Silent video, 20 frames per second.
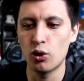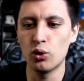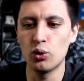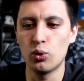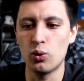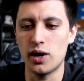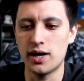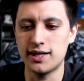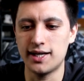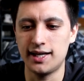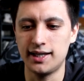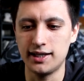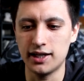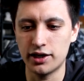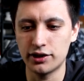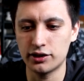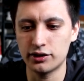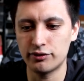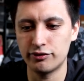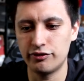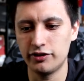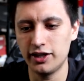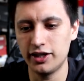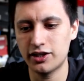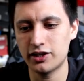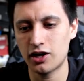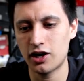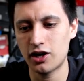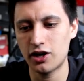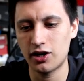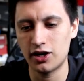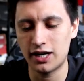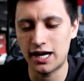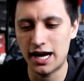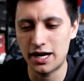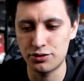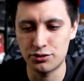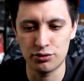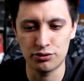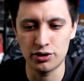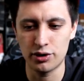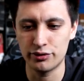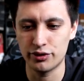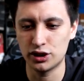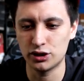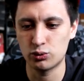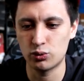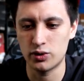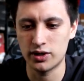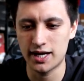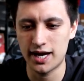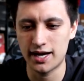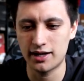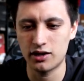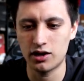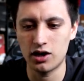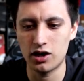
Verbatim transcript: Ooh, and another V card. I don't know this one at